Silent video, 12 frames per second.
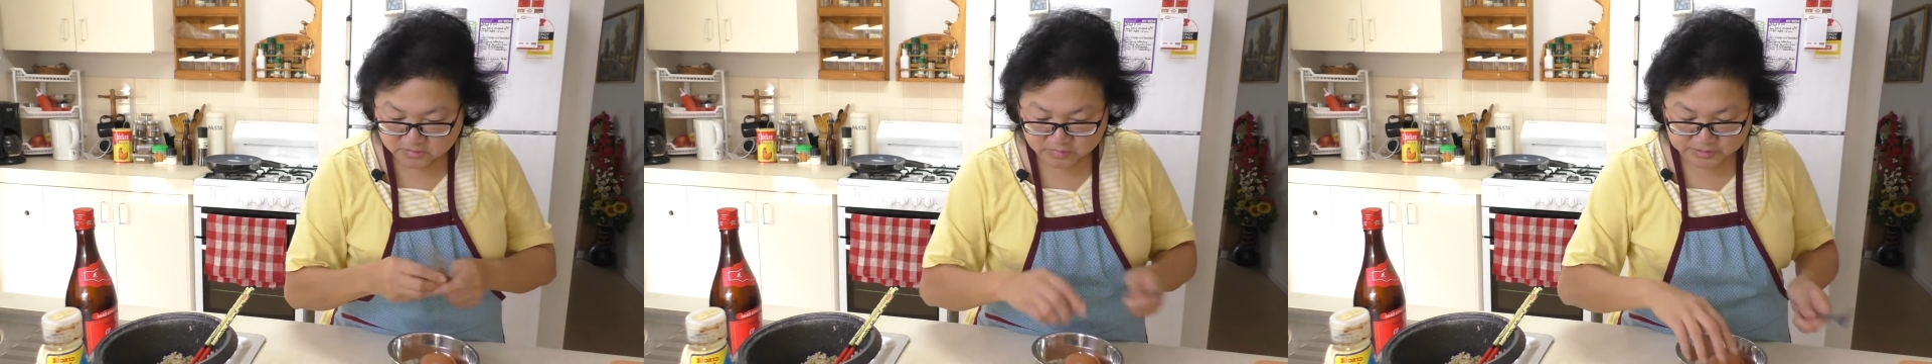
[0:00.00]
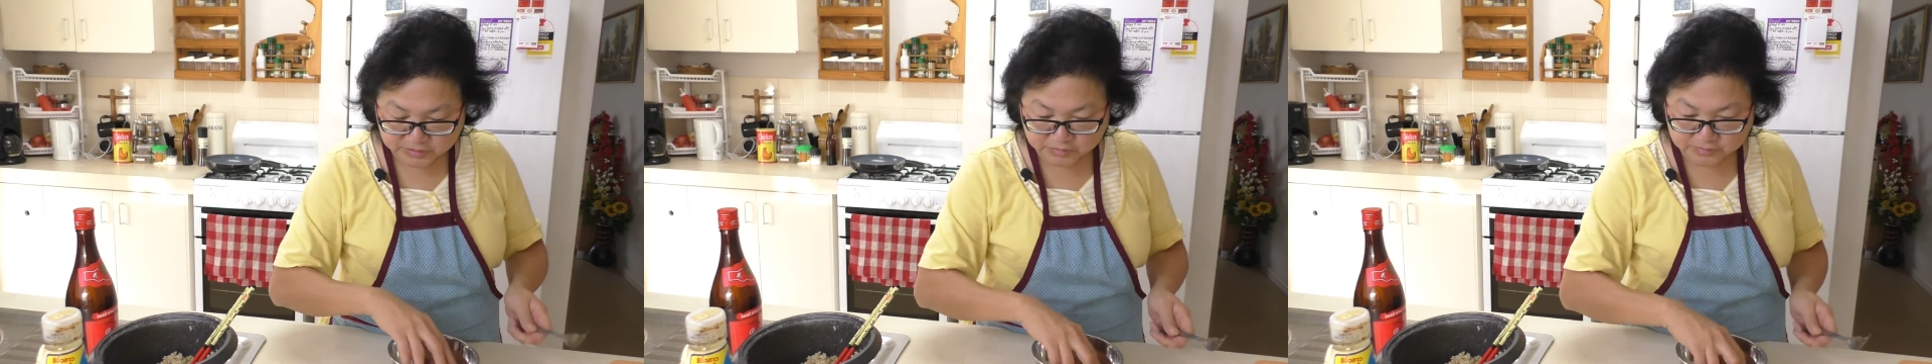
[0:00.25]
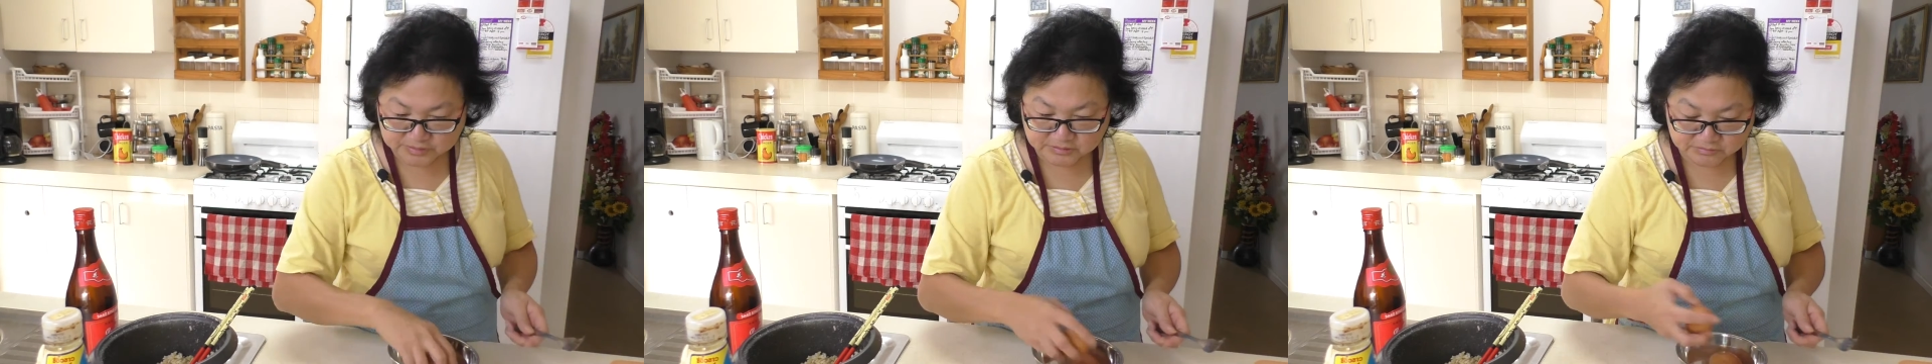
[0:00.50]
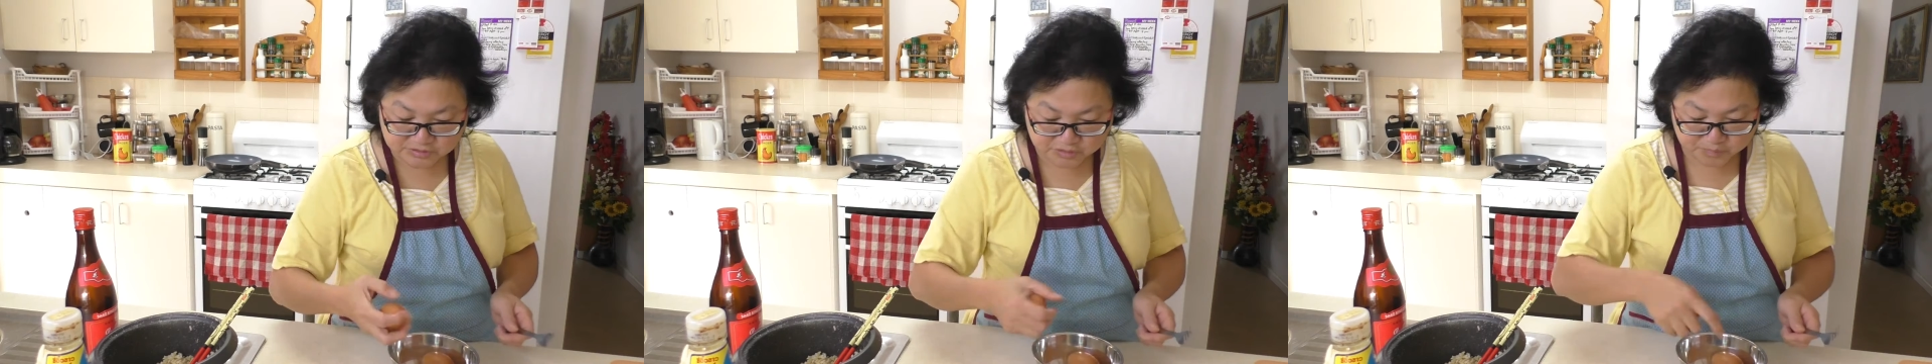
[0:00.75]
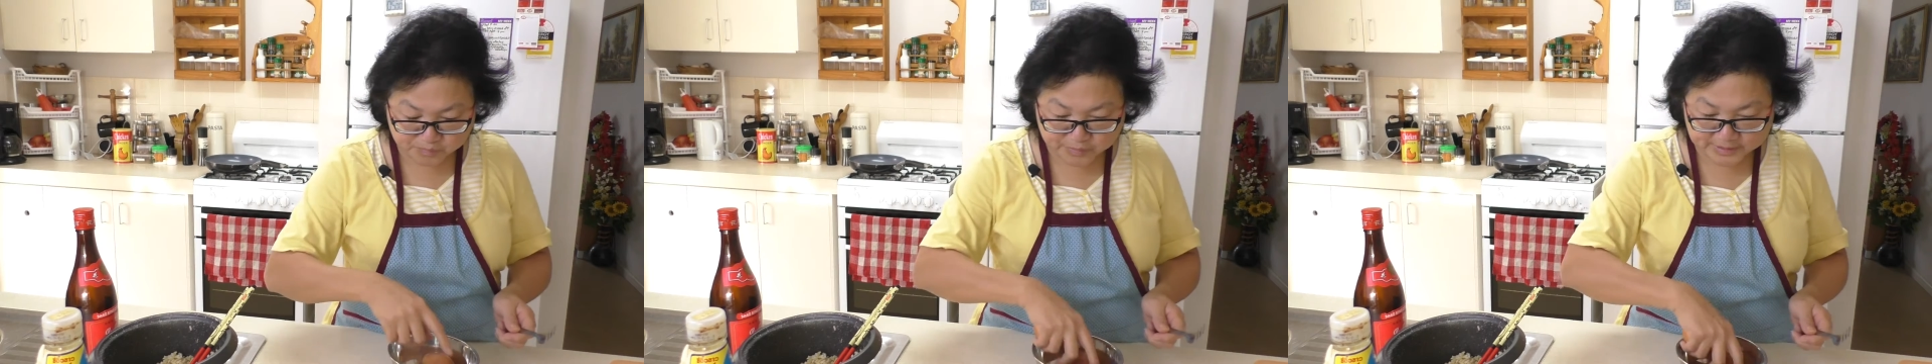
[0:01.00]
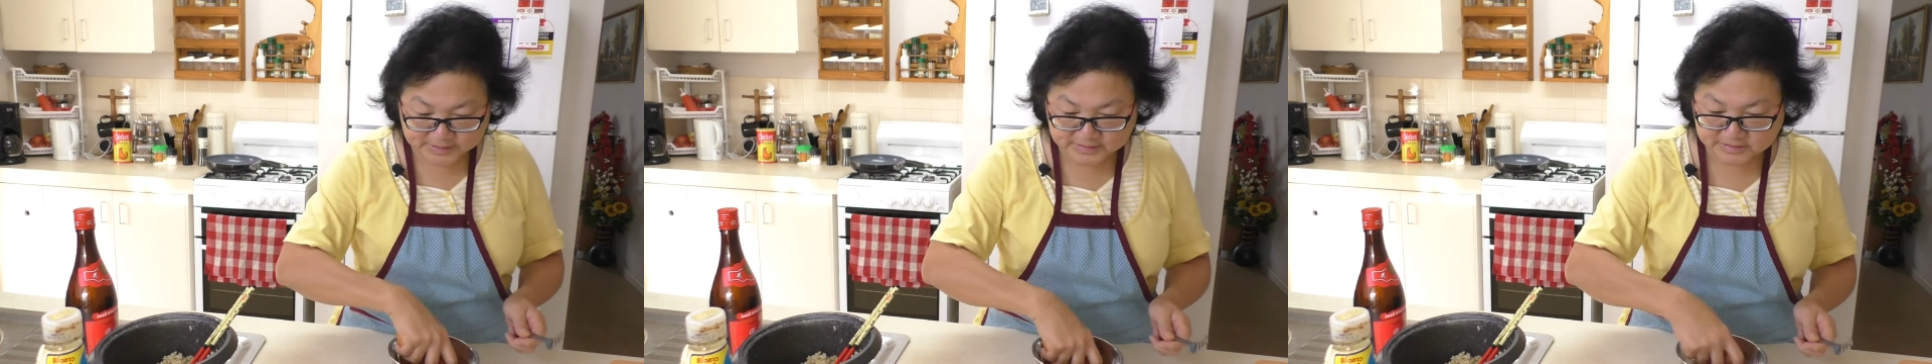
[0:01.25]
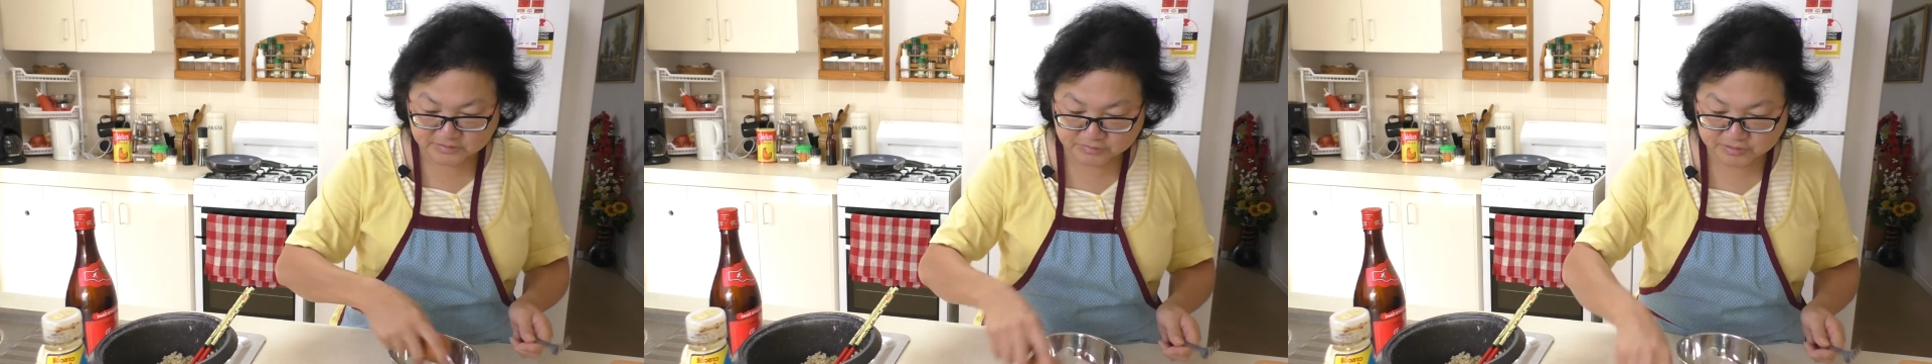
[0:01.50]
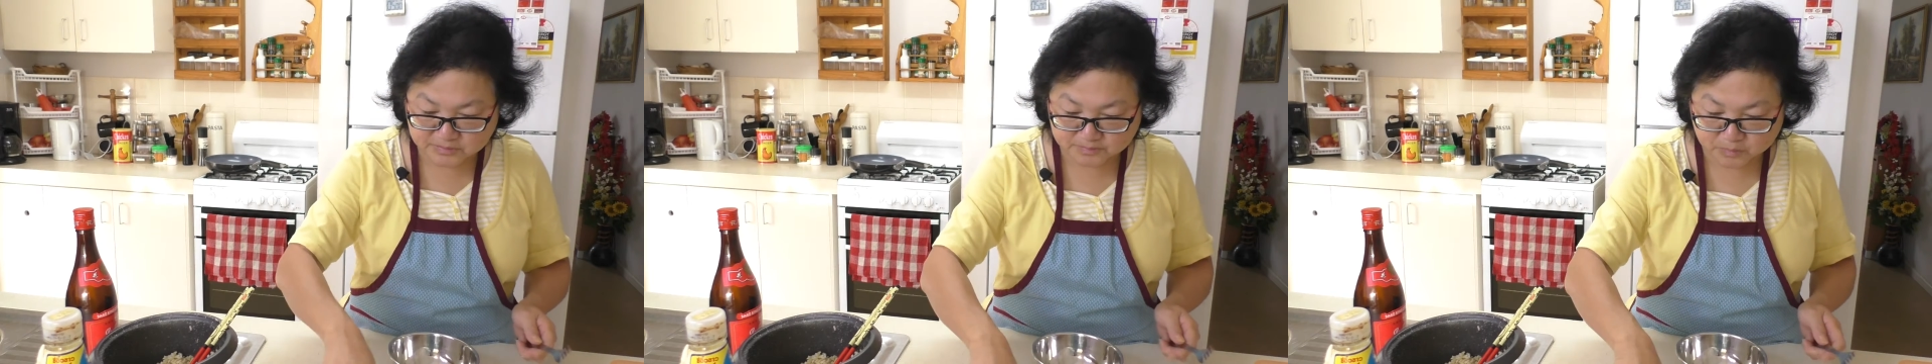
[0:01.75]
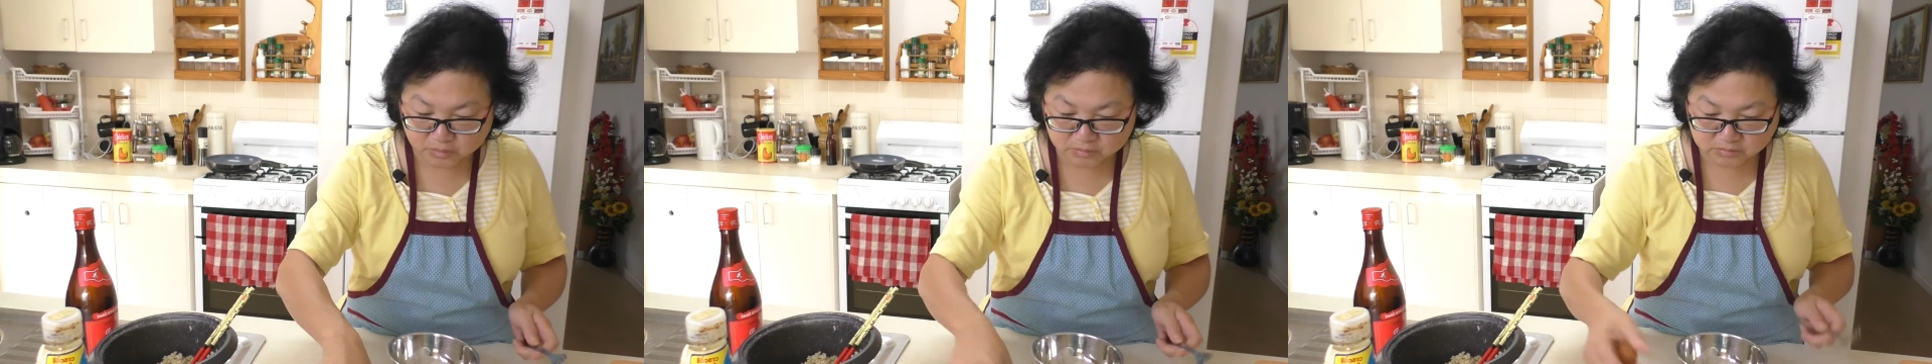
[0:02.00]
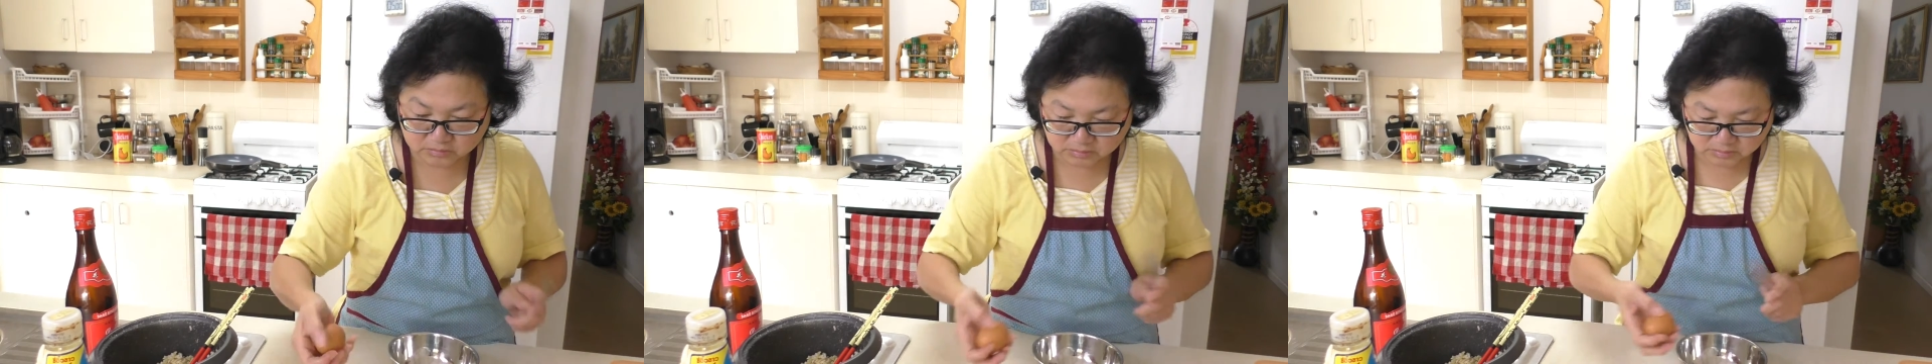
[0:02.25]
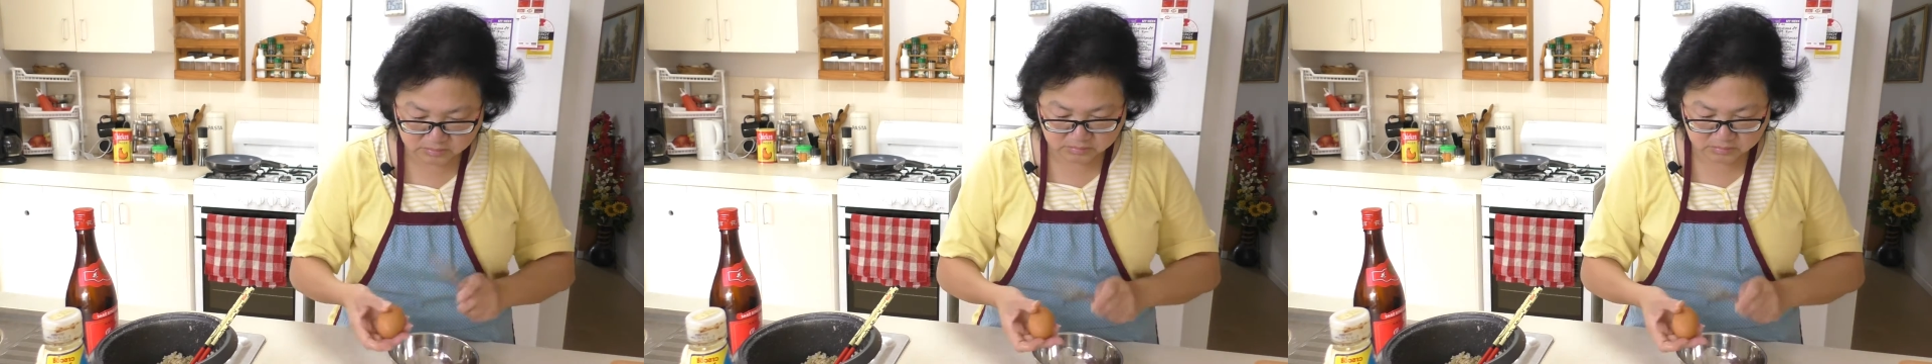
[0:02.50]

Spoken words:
What you do is you break it into the bowl.